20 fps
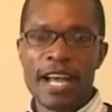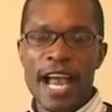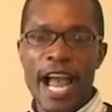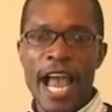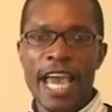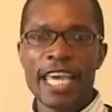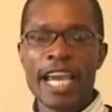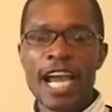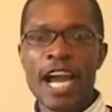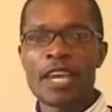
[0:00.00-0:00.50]

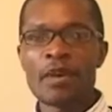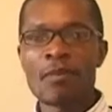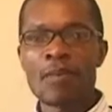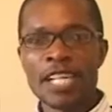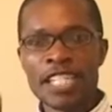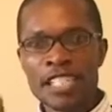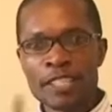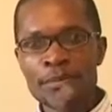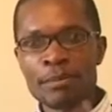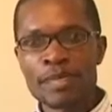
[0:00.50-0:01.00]
I
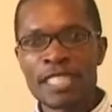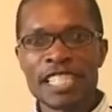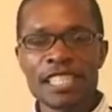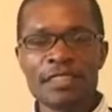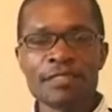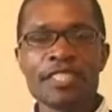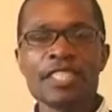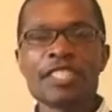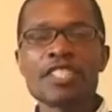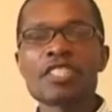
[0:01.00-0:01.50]
want to
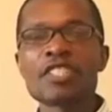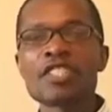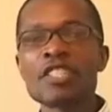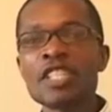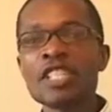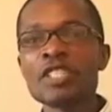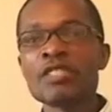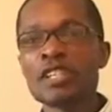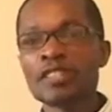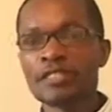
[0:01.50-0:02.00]
believe it is
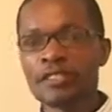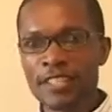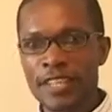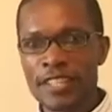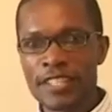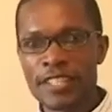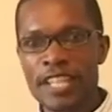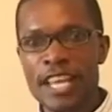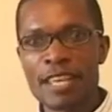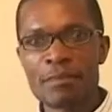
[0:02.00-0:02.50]
not your
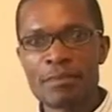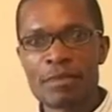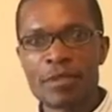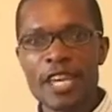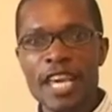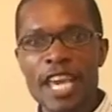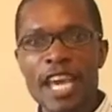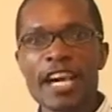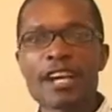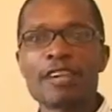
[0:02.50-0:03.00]
first time to
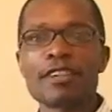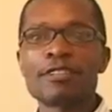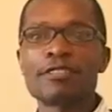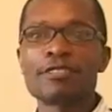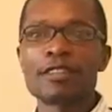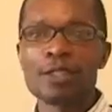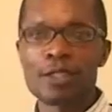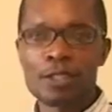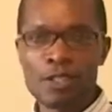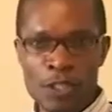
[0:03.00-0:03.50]
hear
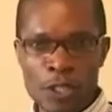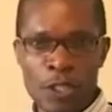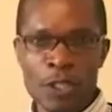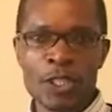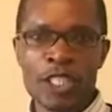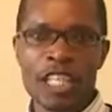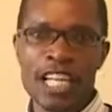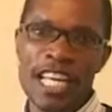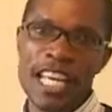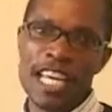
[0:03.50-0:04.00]
of
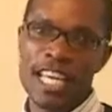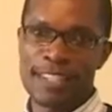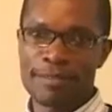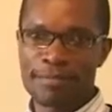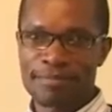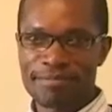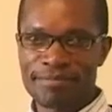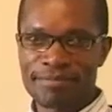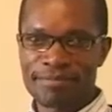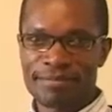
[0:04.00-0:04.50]
ozone layer.
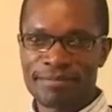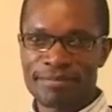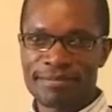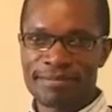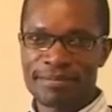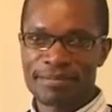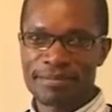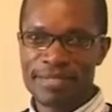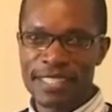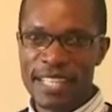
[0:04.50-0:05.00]

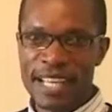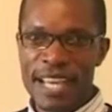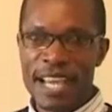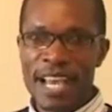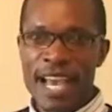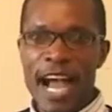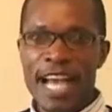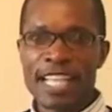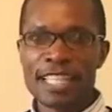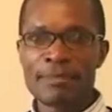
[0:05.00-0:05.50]

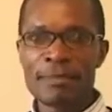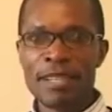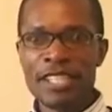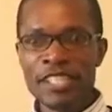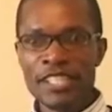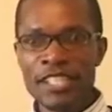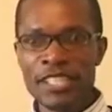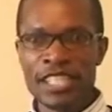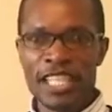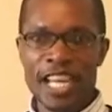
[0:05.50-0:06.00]
As
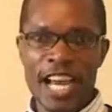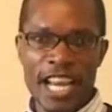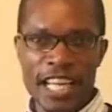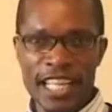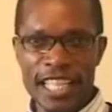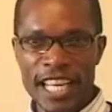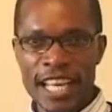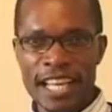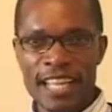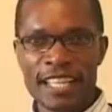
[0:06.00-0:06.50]
mentioned
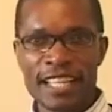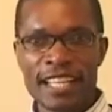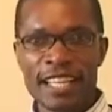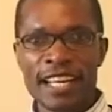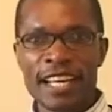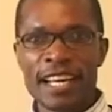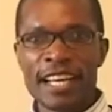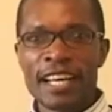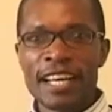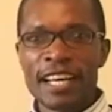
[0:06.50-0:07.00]
earlier,
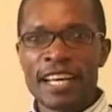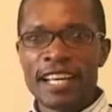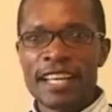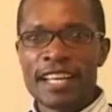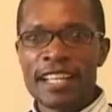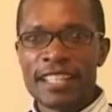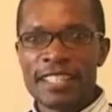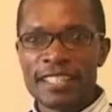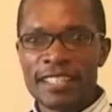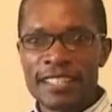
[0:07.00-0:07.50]

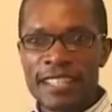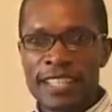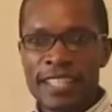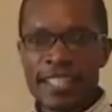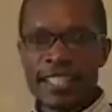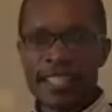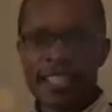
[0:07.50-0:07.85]
this